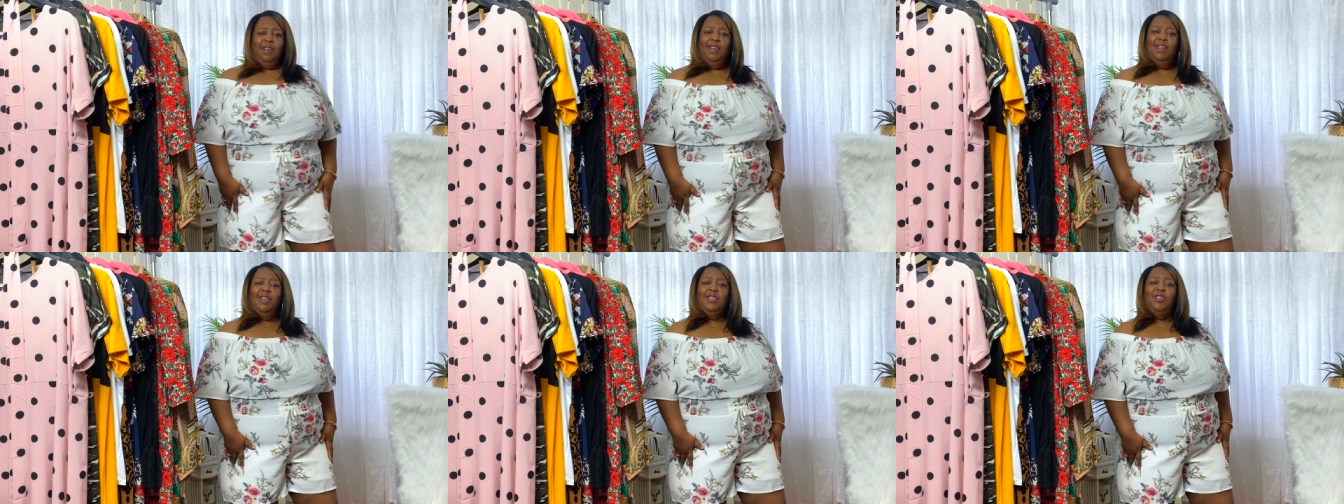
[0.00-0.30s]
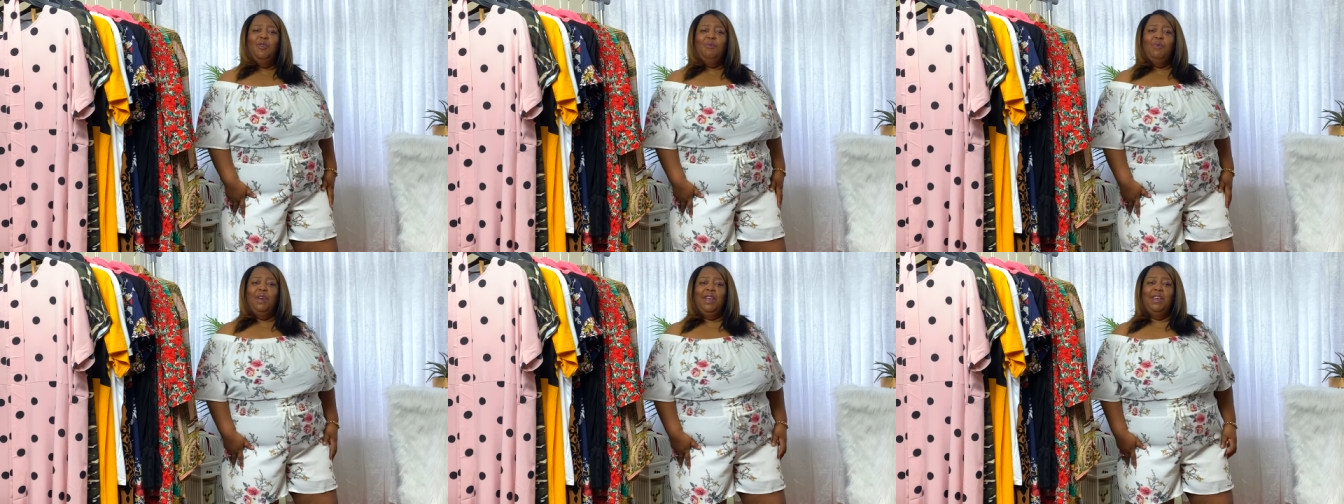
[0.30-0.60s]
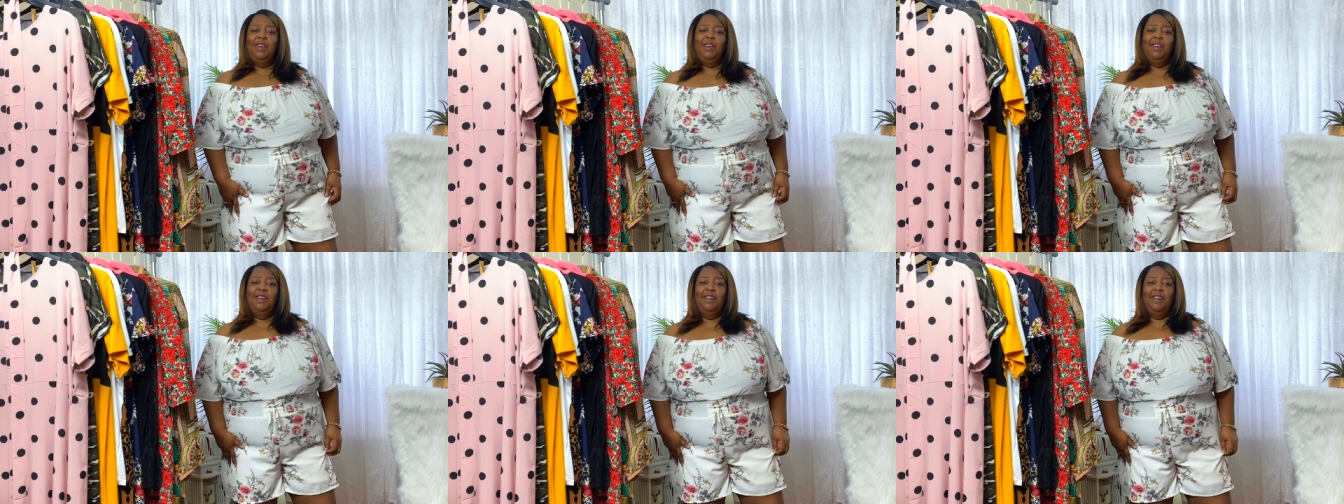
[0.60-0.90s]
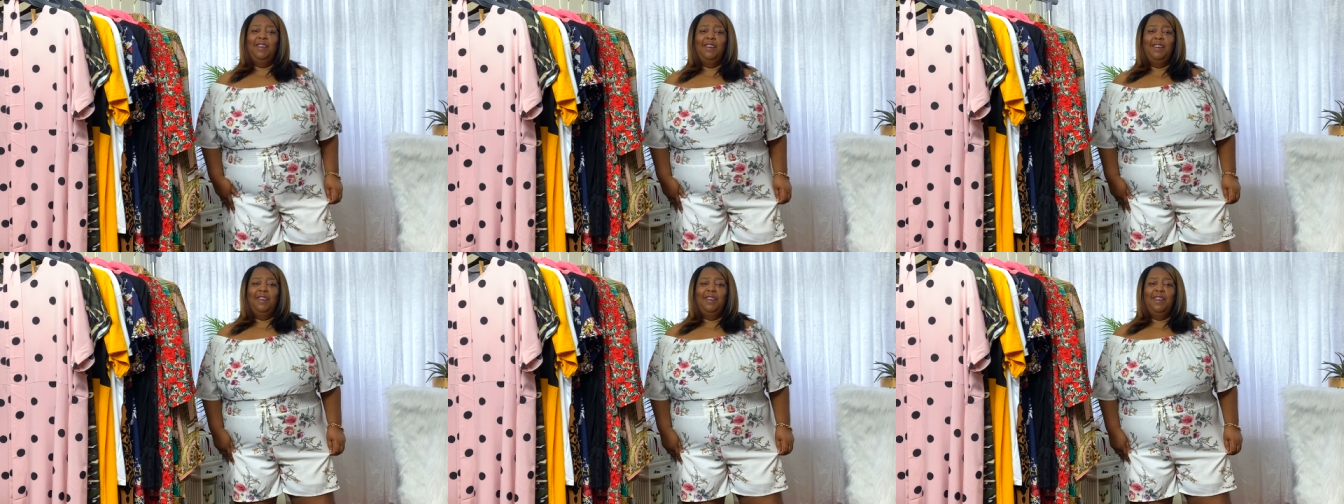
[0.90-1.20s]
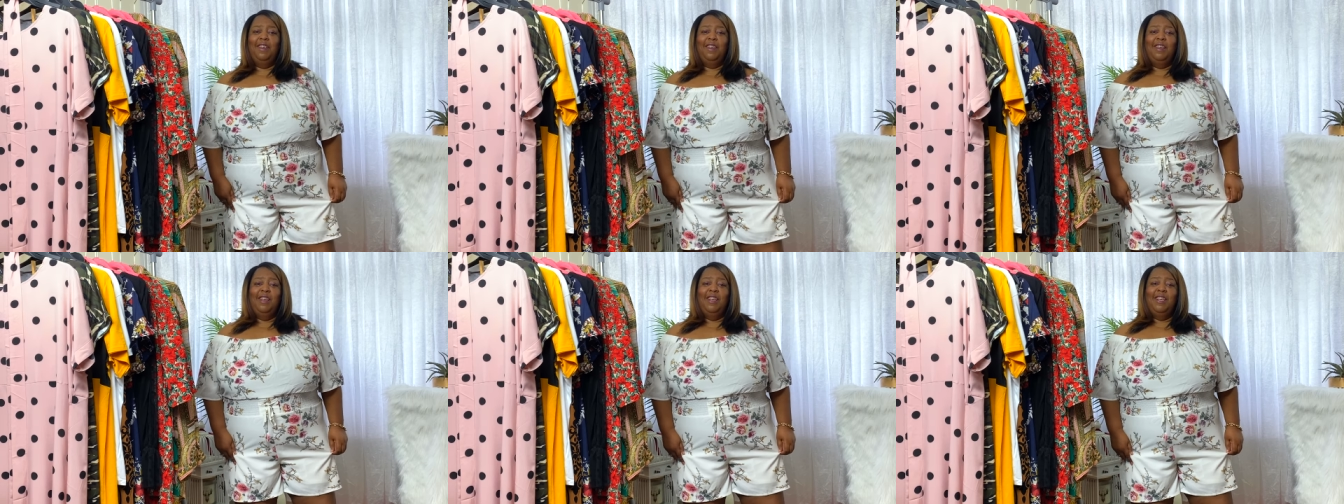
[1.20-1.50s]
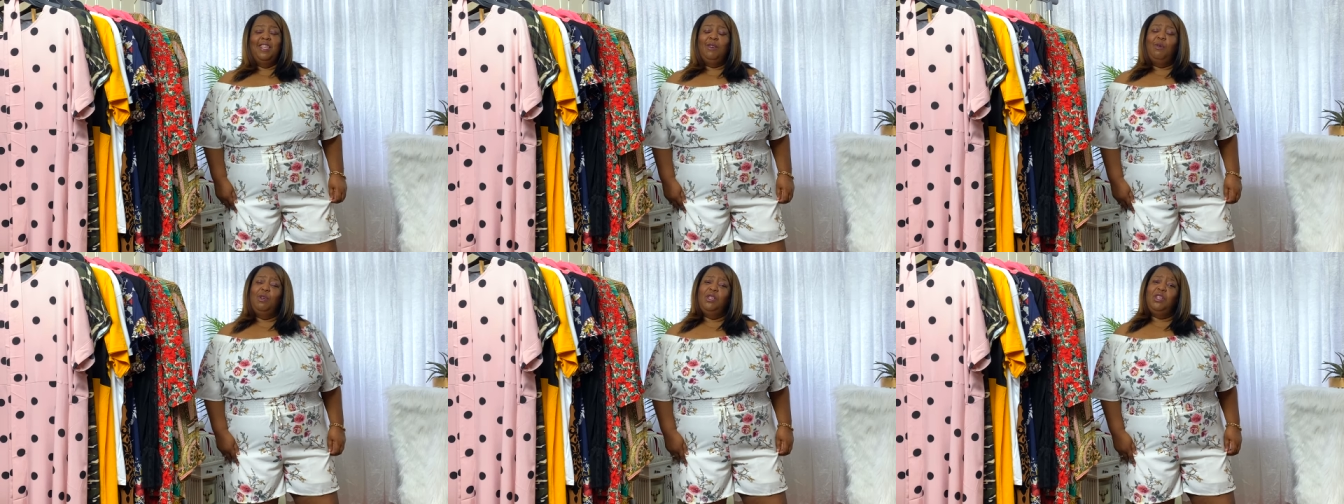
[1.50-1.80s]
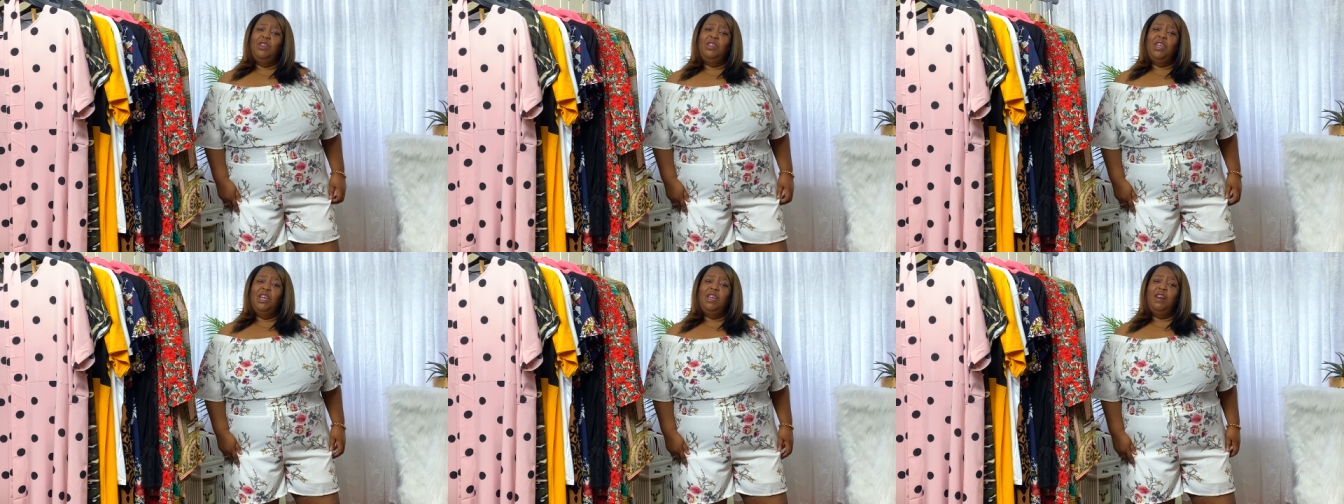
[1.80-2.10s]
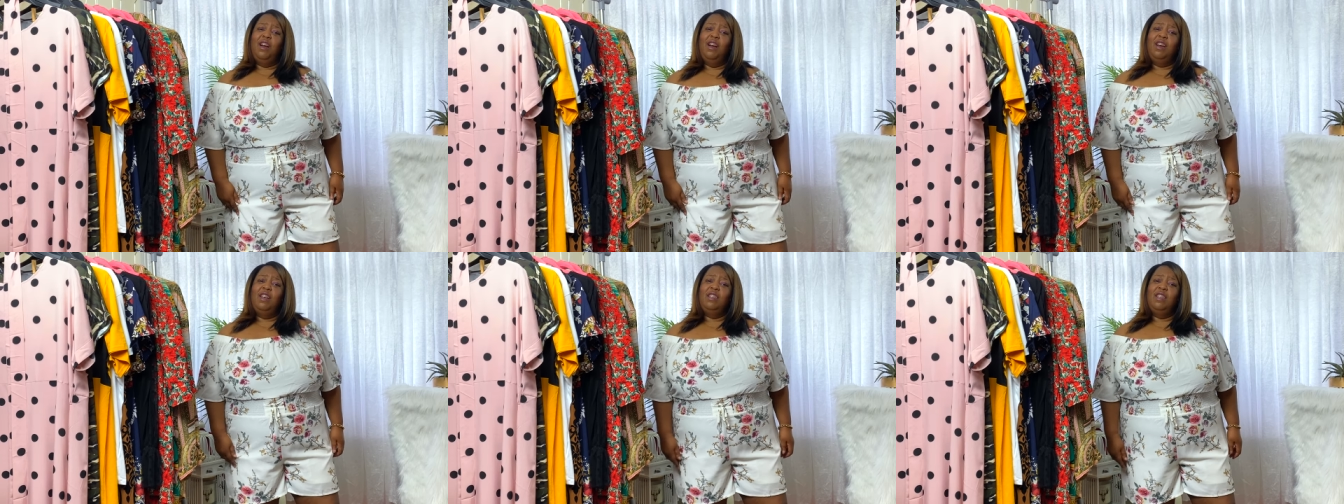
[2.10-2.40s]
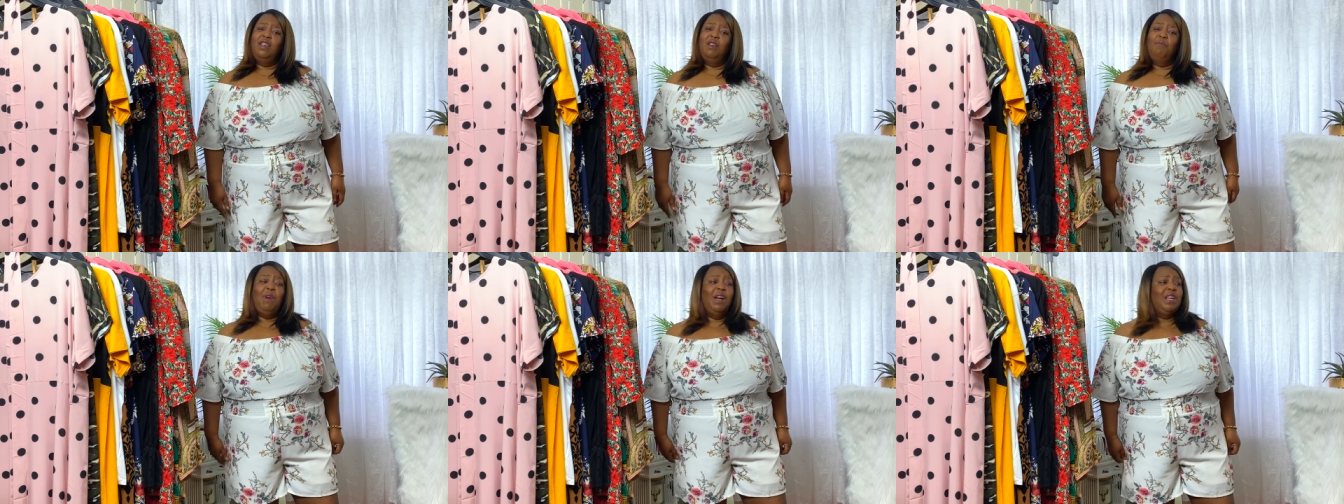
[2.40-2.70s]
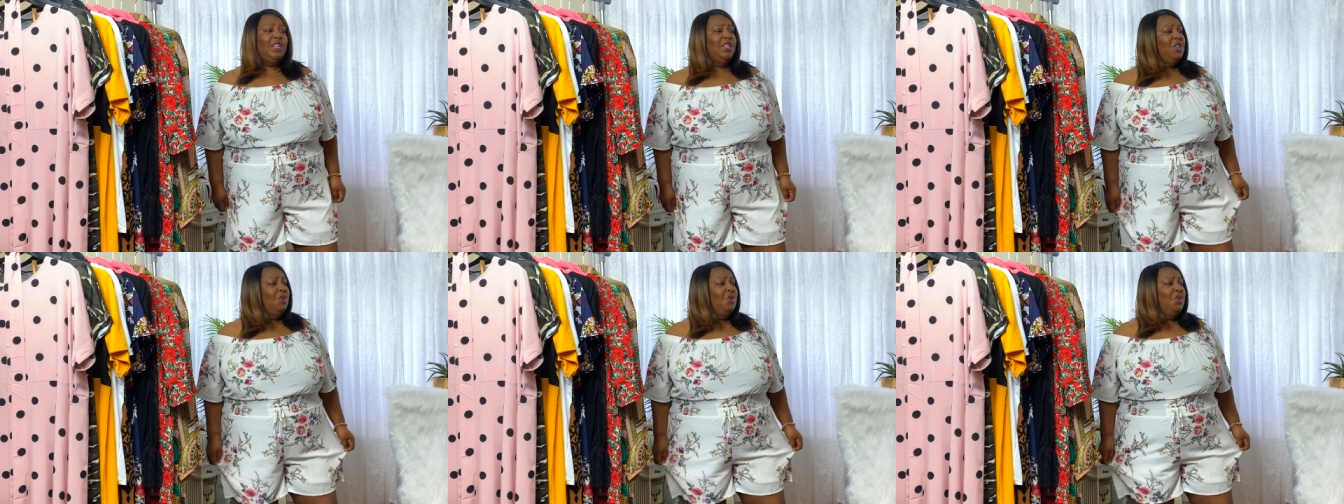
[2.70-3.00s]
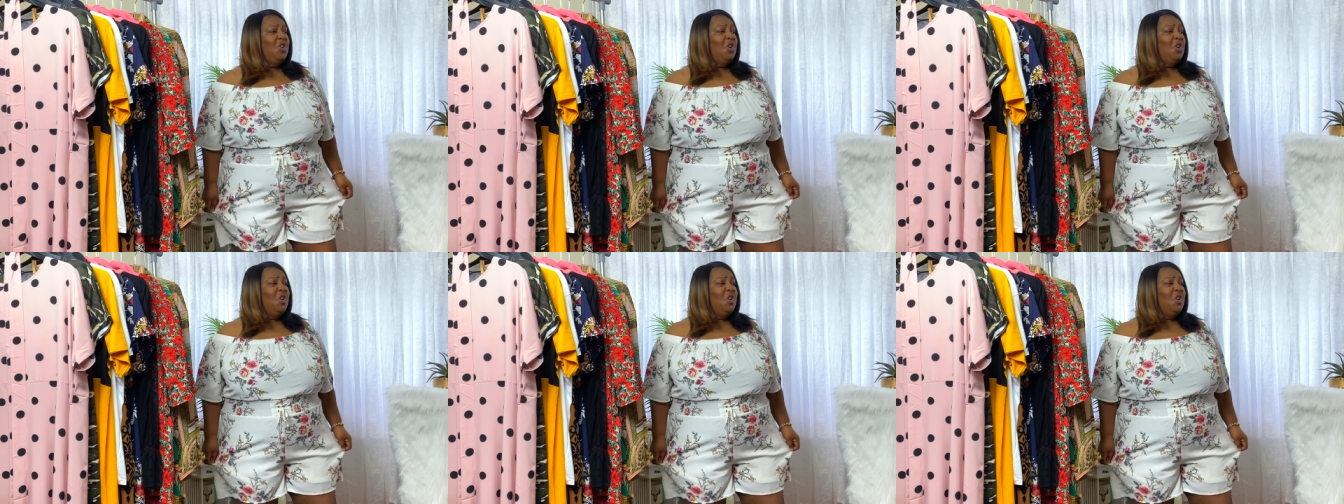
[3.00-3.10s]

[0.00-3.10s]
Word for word: It's not me. So what do you think guys? Might suit